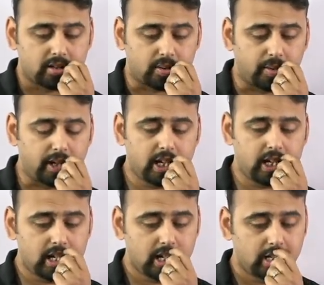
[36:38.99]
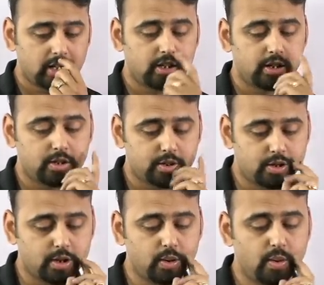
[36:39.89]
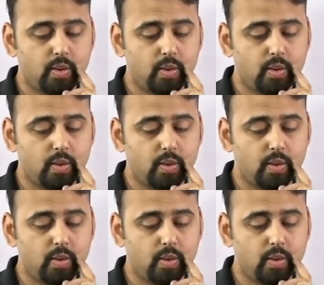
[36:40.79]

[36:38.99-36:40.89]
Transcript: 3, 2,